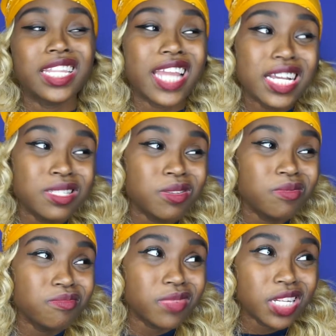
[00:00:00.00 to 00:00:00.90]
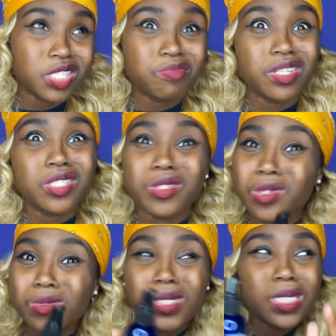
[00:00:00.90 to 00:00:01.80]
not so much, but you
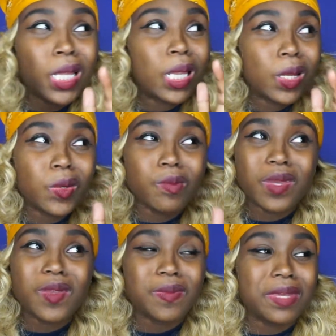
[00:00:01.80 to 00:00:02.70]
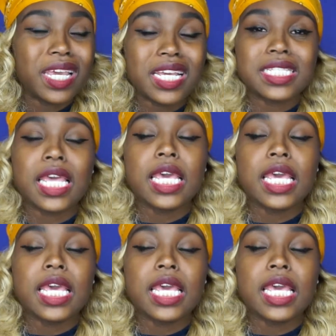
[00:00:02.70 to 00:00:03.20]
know, just a little bit because